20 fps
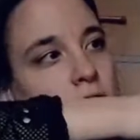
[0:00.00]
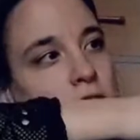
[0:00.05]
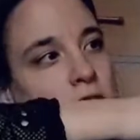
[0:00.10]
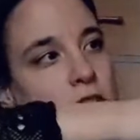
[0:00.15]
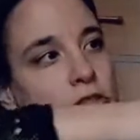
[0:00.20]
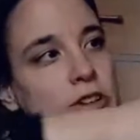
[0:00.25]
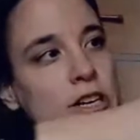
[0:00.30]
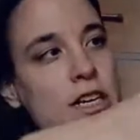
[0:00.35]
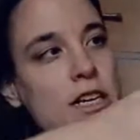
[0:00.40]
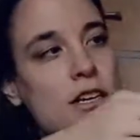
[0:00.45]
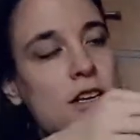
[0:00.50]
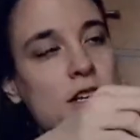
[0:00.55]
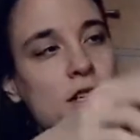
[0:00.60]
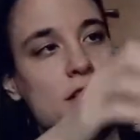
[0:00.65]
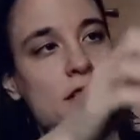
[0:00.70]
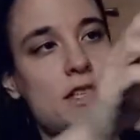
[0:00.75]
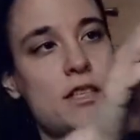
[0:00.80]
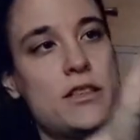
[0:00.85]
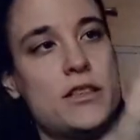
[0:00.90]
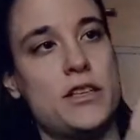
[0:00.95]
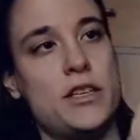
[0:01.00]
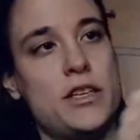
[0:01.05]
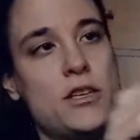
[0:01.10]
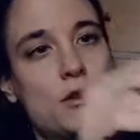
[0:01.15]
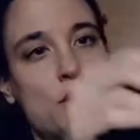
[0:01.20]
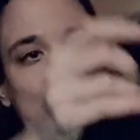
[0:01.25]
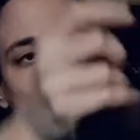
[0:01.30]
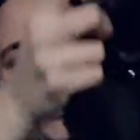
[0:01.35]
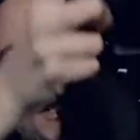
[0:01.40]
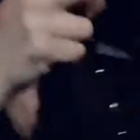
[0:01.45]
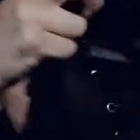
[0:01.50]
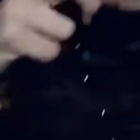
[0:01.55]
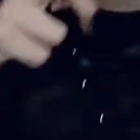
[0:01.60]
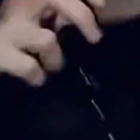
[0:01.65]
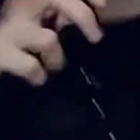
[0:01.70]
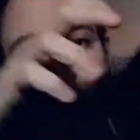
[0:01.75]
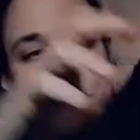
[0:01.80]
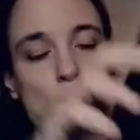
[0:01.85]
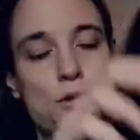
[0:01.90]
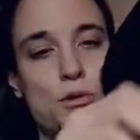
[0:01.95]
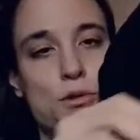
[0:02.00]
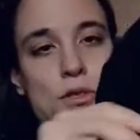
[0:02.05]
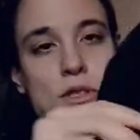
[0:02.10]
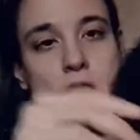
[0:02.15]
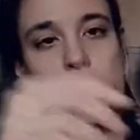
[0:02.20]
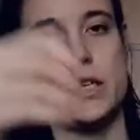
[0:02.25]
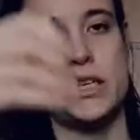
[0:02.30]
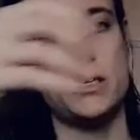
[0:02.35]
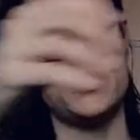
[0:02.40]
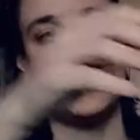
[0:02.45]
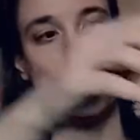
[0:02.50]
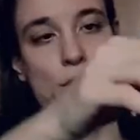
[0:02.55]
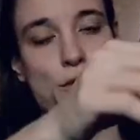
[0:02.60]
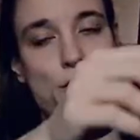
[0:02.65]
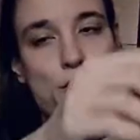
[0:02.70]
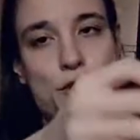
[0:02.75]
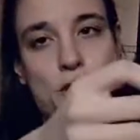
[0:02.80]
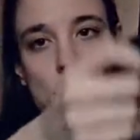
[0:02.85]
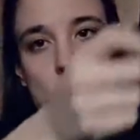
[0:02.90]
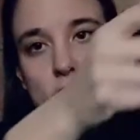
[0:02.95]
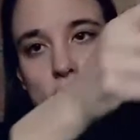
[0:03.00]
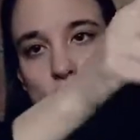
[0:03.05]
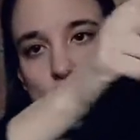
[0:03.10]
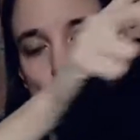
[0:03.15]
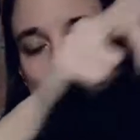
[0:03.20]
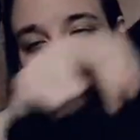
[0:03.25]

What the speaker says: And I really like the corseting on the front as